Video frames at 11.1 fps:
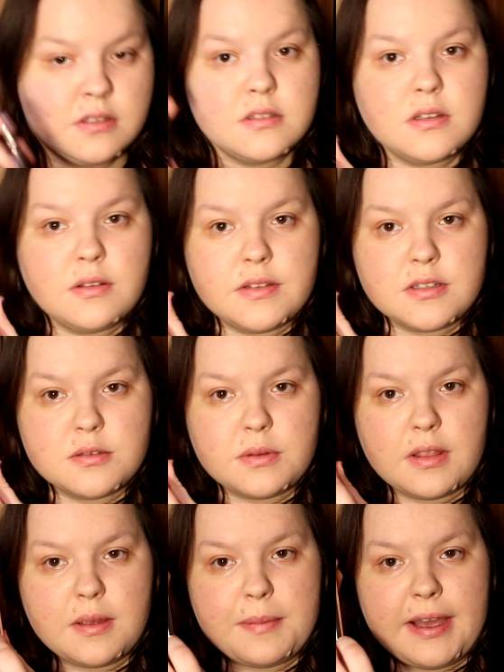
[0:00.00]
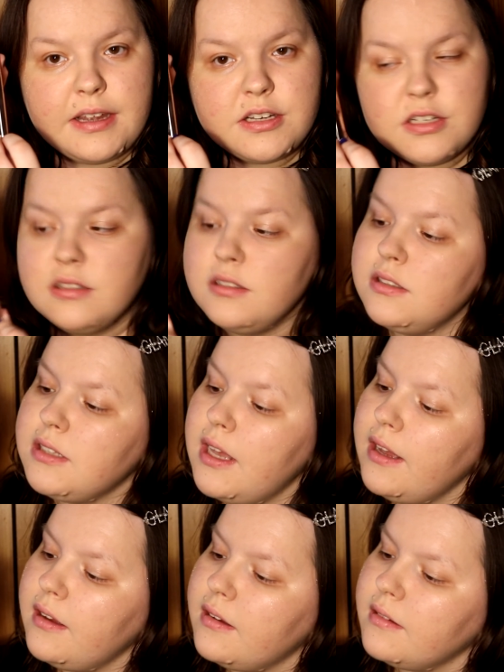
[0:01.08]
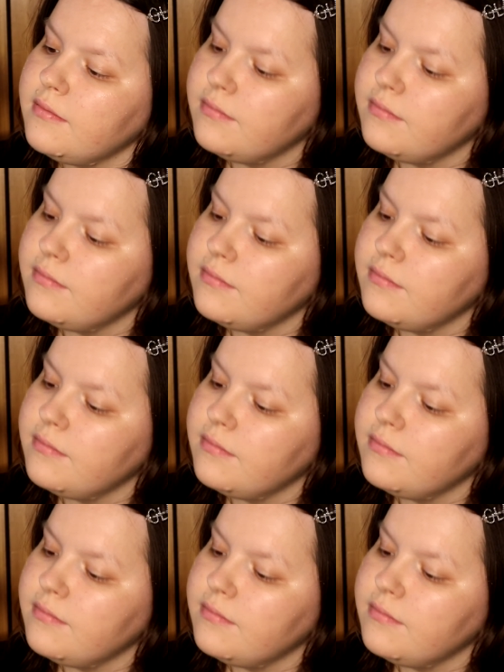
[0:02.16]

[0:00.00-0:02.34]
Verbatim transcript: So this is what the packaging looks like.